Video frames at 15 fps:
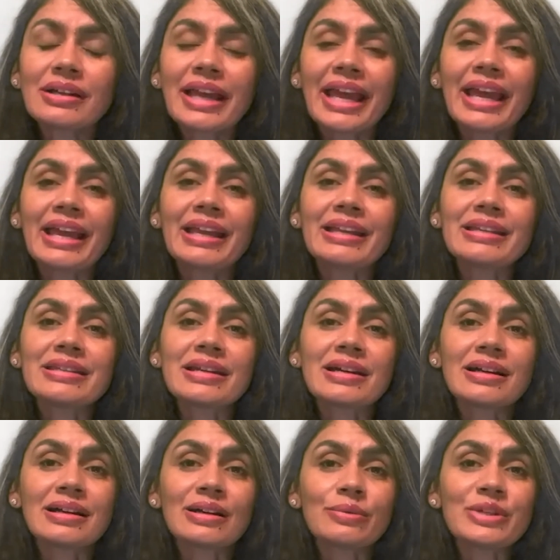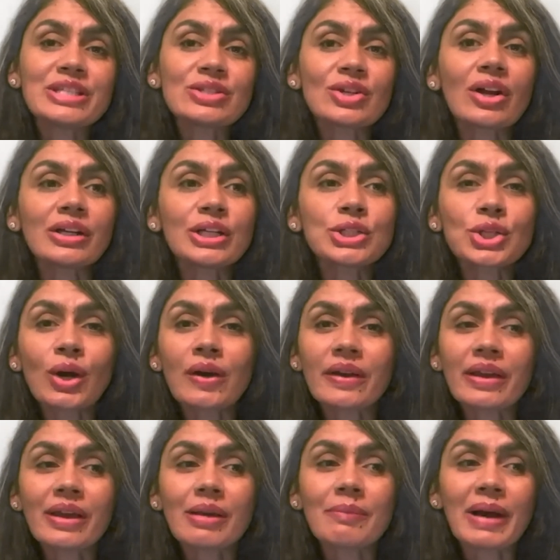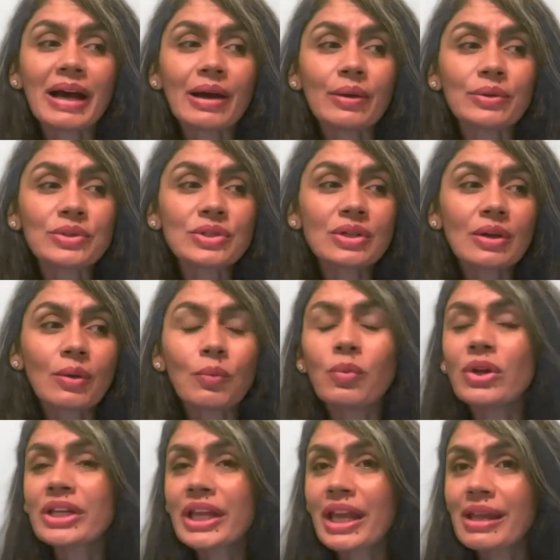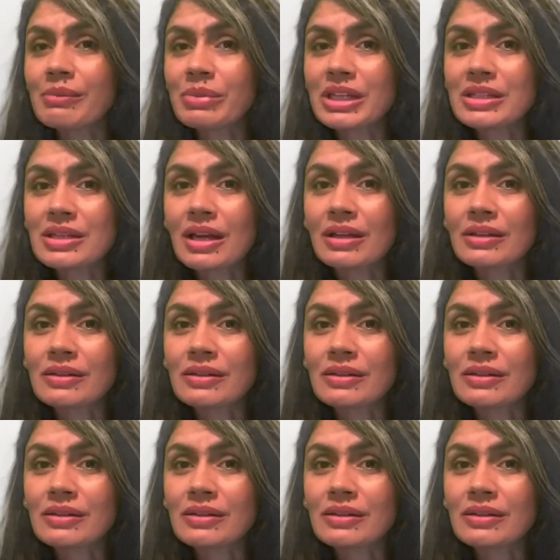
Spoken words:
and we started talking about what can be done.